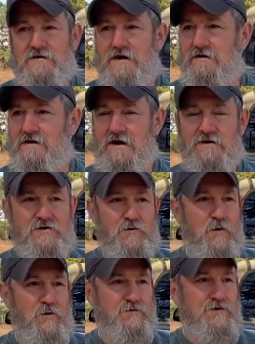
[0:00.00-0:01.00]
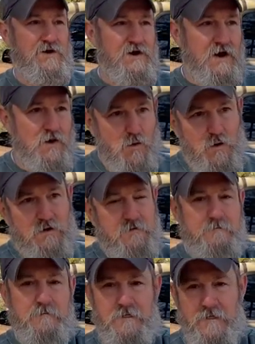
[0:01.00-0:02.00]
They tend to want to go
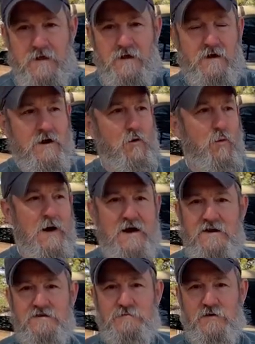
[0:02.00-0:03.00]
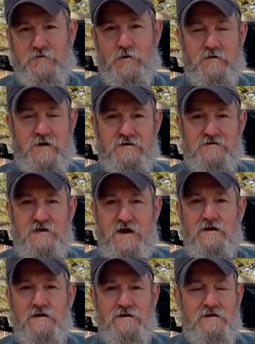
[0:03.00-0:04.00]
a ways before they
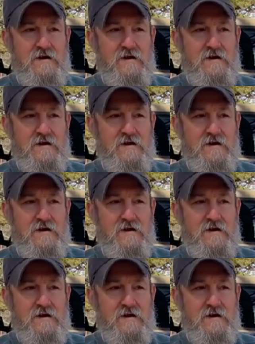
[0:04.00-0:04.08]
settle.